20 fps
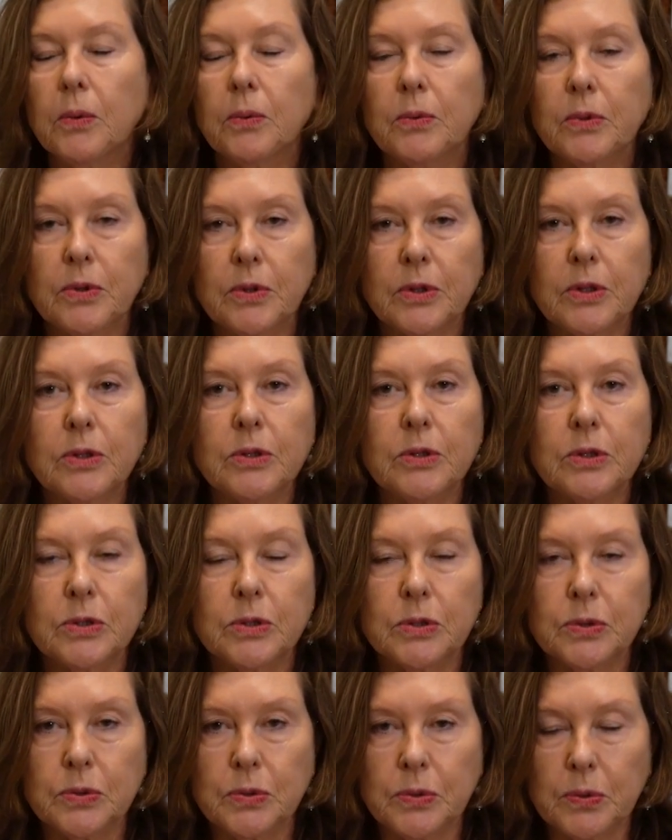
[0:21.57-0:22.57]
within the
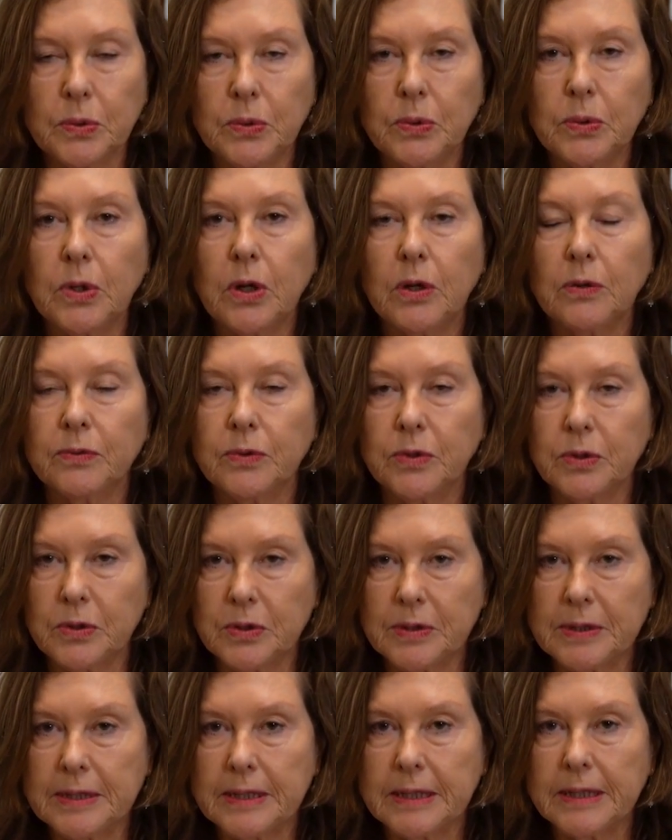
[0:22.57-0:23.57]
School of
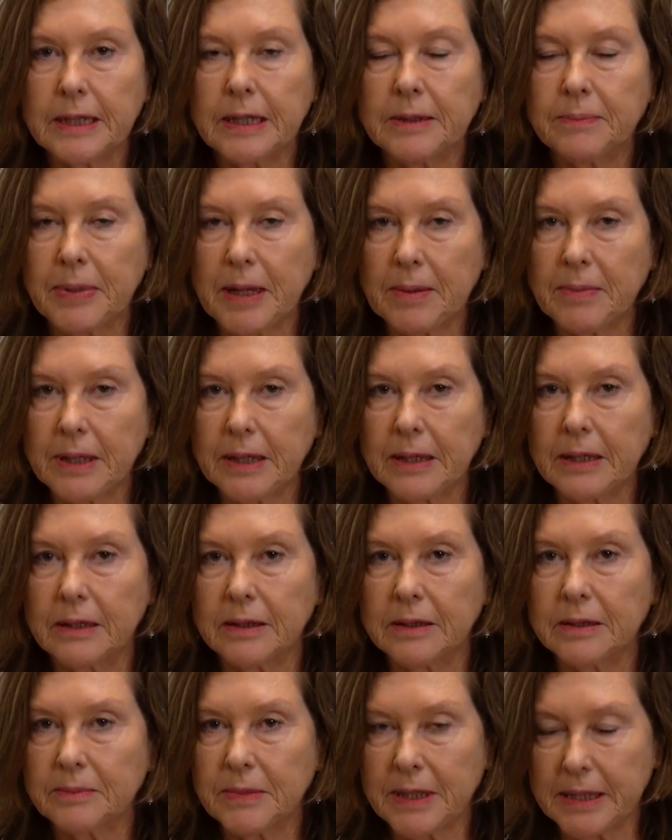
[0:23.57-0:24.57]
Nursing and Public
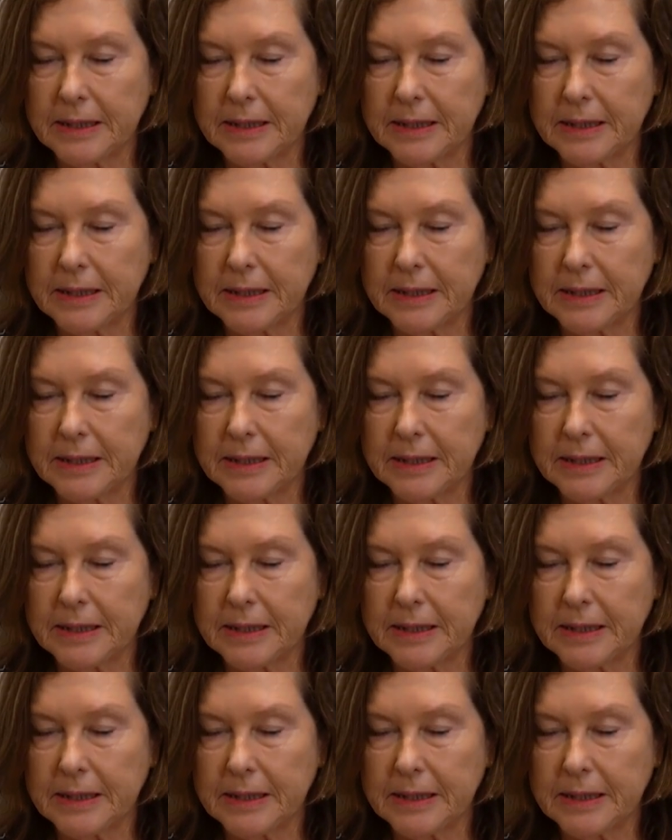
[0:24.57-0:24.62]
Health